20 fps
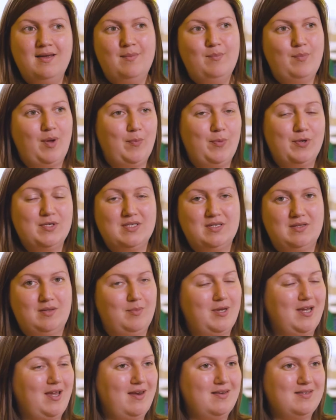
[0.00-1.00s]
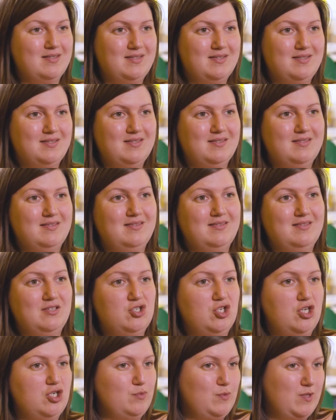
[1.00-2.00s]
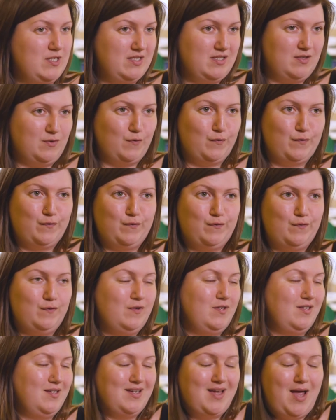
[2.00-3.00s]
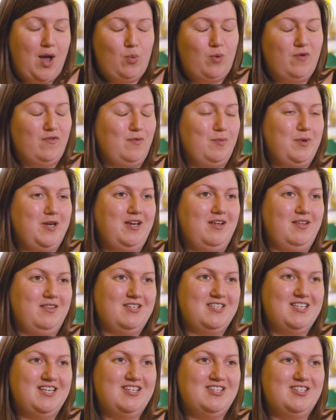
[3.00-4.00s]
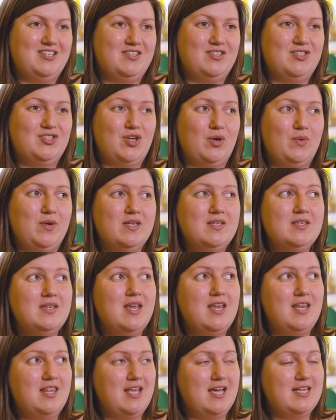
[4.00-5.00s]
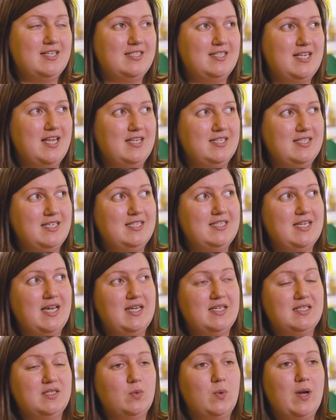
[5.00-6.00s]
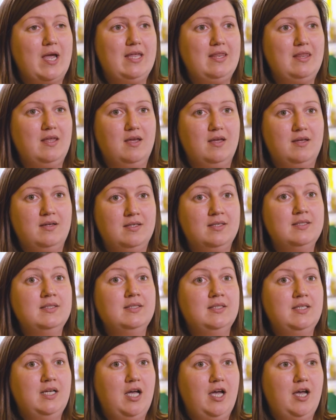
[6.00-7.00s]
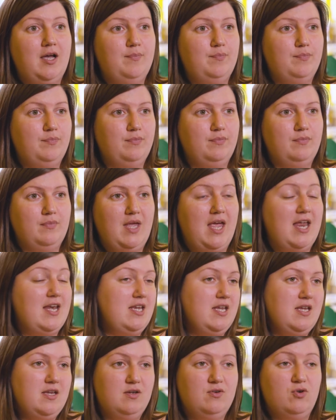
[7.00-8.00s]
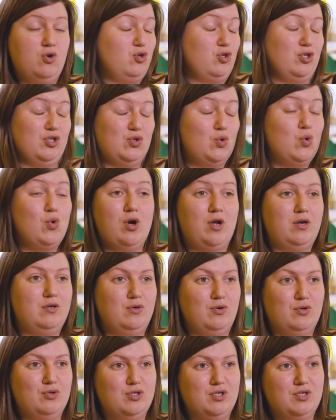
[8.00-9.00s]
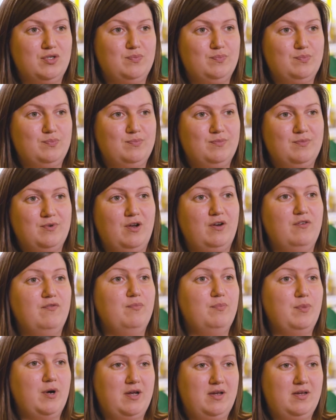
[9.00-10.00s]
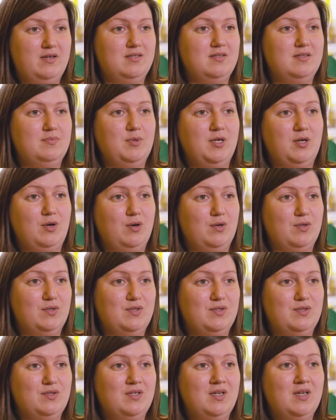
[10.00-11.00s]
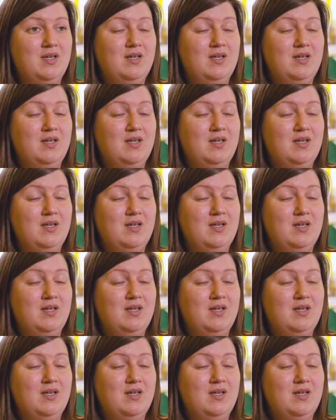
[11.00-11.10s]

by putting them against the judgments of however many other teachers. So in that sense, it takes away the any conscious or unconscious kind of bias, because